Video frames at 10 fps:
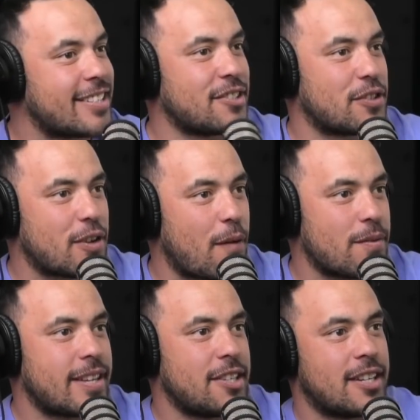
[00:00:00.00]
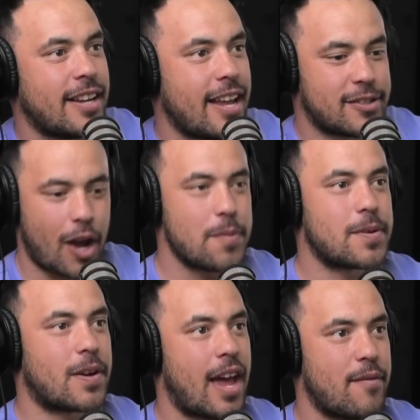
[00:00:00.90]
interesting conversation that
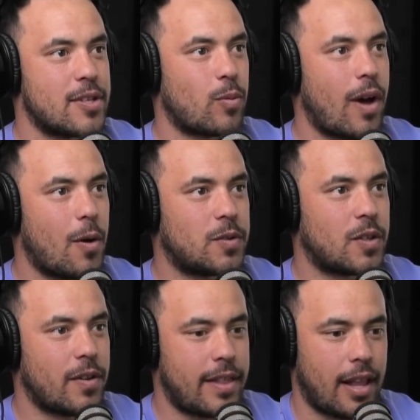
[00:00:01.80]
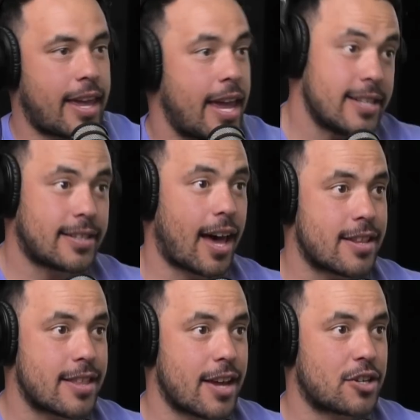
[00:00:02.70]
Scope's got to have as well. So, like, he
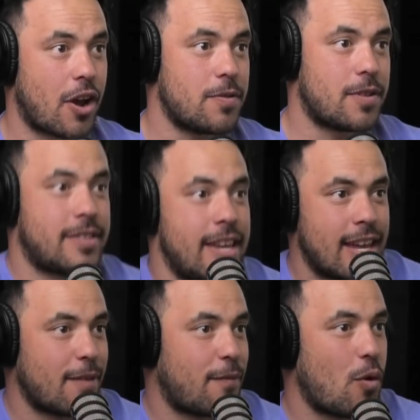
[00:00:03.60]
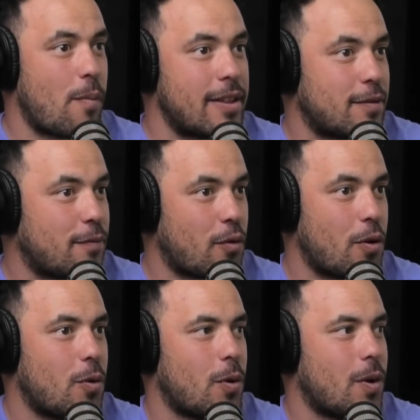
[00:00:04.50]
started that show. Does he get the full buntle
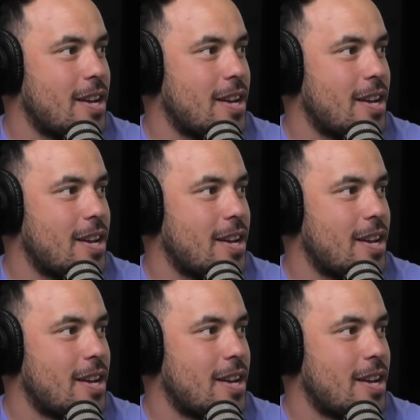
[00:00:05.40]
for it? Or,